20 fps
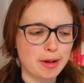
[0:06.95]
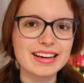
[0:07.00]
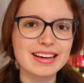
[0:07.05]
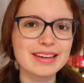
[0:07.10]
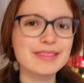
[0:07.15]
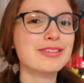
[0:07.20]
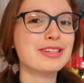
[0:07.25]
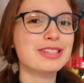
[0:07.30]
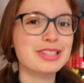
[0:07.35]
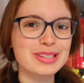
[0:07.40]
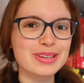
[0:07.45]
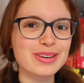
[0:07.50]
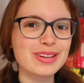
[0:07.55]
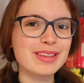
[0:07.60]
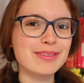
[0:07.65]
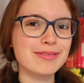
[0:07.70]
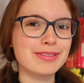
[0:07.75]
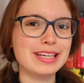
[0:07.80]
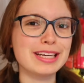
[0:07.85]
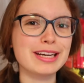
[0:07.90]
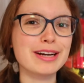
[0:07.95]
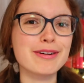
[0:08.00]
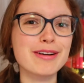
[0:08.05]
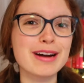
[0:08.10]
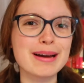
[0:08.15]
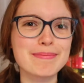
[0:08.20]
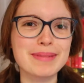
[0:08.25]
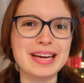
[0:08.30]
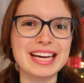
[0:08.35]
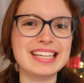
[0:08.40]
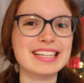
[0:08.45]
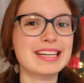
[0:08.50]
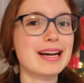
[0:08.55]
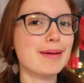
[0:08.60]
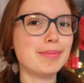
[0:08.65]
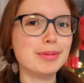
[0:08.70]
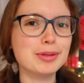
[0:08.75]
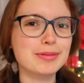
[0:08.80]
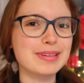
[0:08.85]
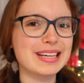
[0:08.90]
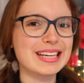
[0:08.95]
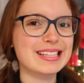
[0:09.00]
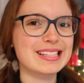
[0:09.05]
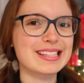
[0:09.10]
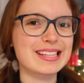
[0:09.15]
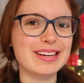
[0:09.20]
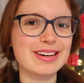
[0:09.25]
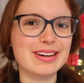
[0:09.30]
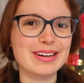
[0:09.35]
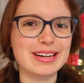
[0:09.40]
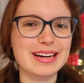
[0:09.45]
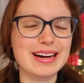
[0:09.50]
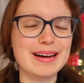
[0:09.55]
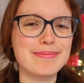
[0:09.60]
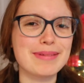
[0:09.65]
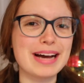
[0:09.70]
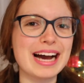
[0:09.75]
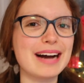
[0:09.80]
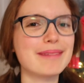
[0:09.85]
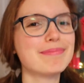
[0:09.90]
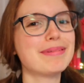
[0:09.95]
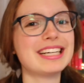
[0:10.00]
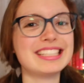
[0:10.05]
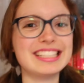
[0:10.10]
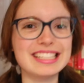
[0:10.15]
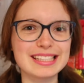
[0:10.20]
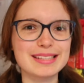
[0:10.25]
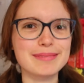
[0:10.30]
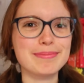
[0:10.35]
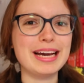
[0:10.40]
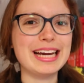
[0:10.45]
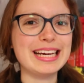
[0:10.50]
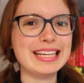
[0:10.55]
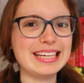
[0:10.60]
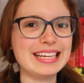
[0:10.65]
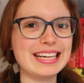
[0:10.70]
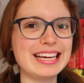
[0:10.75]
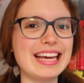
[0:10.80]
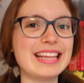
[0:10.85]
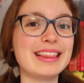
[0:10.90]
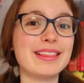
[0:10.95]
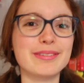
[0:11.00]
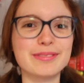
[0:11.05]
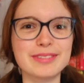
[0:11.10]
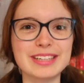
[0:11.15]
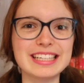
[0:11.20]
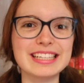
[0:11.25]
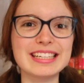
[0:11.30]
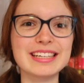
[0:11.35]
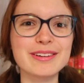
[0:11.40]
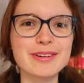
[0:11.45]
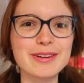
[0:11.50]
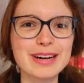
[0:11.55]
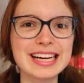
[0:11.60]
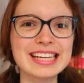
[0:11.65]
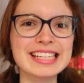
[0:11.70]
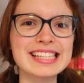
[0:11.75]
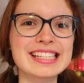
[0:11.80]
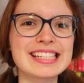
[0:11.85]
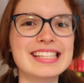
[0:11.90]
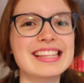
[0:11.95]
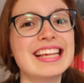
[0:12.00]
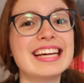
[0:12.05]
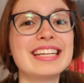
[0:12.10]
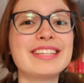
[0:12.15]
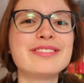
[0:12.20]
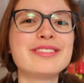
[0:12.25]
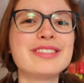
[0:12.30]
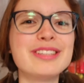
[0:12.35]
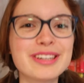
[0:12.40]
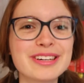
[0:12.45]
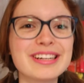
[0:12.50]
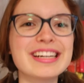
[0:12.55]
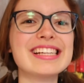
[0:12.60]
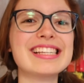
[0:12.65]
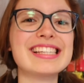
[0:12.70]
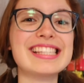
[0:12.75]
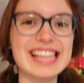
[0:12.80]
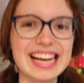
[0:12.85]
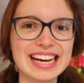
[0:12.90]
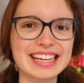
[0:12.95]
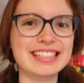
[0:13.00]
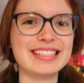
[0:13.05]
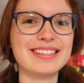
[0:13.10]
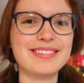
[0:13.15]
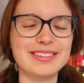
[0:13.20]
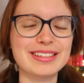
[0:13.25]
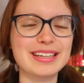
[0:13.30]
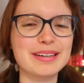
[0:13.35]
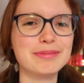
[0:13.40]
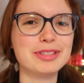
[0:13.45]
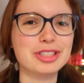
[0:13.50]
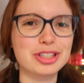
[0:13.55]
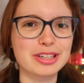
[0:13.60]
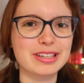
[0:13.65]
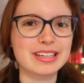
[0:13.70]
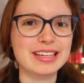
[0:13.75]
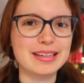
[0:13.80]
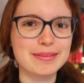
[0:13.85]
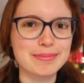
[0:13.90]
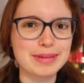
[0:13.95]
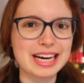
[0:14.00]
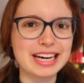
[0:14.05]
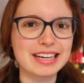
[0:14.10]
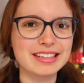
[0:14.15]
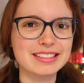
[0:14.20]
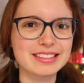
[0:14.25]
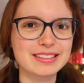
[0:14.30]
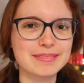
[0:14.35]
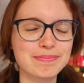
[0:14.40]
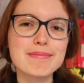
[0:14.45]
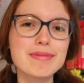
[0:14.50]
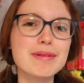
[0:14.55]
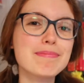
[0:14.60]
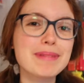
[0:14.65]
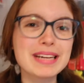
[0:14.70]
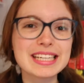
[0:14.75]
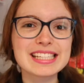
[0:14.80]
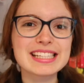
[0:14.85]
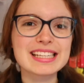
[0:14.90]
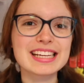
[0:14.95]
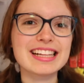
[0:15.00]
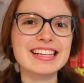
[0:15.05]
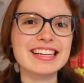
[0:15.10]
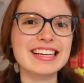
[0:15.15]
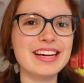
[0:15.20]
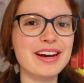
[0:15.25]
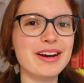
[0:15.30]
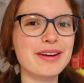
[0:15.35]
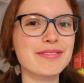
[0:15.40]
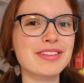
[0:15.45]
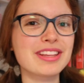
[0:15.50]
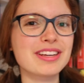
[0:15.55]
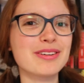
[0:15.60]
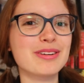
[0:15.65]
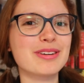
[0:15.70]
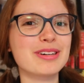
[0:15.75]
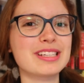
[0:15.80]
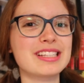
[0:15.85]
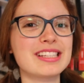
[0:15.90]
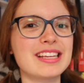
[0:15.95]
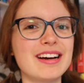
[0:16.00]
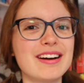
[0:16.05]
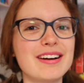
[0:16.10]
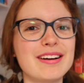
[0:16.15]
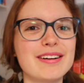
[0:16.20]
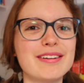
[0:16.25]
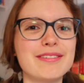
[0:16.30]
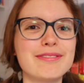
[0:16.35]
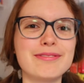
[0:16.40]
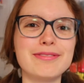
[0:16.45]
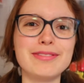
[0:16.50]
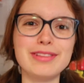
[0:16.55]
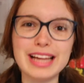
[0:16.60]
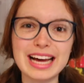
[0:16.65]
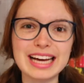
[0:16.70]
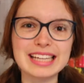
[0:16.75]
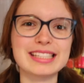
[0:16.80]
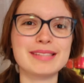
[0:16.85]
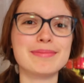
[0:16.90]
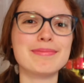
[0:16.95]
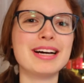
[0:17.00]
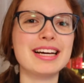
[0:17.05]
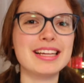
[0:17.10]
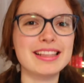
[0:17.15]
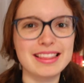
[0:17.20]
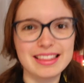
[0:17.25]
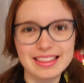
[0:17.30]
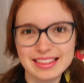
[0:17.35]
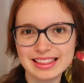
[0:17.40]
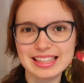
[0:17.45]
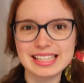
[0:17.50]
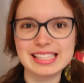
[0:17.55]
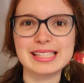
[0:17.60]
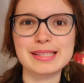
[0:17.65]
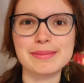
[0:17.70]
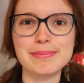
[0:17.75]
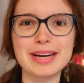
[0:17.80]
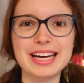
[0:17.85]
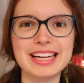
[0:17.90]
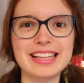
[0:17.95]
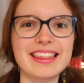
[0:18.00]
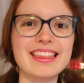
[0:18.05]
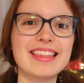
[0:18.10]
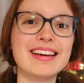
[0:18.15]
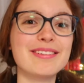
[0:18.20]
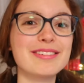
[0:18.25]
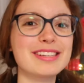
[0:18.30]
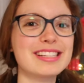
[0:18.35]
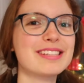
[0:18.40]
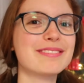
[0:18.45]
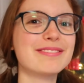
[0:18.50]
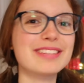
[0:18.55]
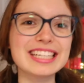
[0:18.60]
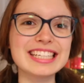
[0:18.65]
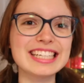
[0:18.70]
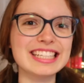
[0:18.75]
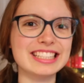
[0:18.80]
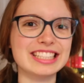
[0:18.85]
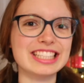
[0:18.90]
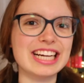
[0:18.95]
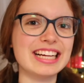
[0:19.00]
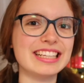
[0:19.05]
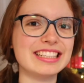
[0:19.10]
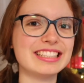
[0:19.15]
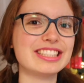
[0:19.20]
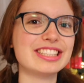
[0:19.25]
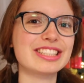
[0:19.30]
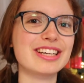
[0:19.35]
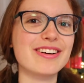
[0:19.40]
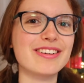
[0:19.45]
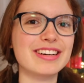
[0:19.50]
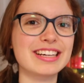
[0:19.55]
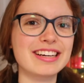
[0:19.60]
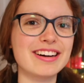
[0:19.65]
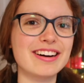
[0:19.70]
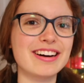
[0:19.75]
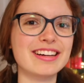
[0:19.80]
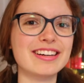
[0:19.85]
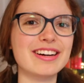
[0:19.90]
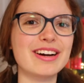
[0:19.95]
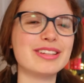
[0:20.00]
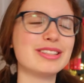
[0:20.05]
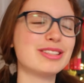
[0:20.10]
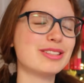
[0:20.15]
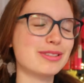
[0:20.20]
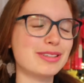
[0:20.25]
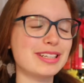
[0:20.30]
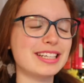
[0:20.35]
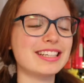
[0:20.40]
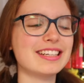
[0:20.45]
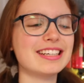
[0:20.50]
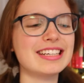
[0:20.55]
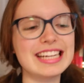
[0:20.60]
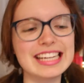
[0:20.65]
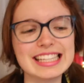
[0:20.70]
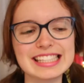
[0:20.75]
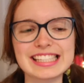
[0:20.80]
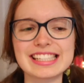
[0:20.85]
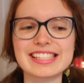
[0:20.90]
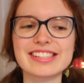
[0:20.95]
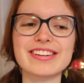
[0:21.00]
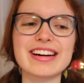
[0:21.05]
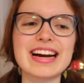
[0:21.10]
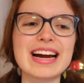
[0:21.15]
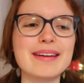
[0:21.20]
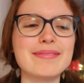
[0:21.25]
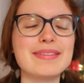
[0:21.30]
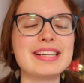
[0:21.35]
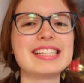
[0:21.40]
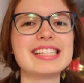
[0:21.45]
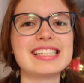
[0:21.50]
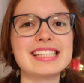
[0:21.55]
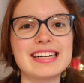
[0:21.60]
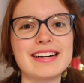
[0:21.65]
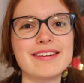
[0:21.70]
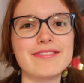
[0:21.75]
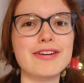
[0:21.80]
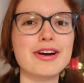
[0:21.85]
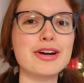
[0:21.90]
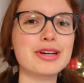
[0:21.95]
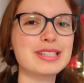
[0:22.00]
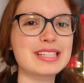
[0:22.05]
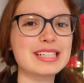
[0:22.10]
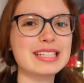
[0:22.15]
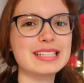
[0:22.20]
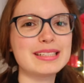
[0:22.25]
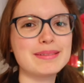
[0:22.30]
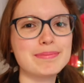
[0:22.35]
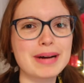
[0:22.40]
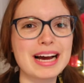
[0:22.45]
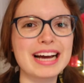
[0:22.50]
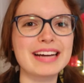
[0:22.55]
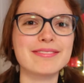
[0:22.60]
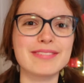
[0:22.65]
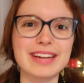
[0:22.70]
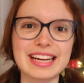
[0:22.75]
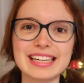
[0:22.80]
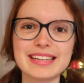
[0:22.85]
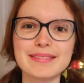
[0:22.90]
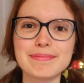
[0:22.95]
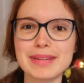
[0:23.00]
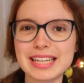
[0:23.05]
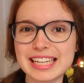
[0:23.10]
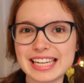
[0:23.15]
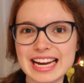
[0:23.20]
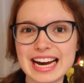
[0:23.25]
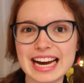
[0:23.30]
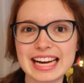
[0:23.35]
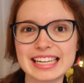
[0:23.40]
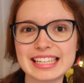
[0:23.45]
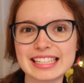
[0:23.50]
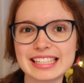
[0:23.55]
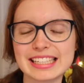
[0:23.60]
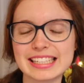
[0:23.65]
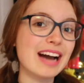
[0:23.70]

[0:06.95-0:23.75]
If you saw the video I made a couple weeks ago about participating in the reading quest, then you will know exactly what I'm talking about. But basically, over the course of last month and this month, there was a reading challenge going on Twitter and Instagram and stuff hosted by Reddit Midnight.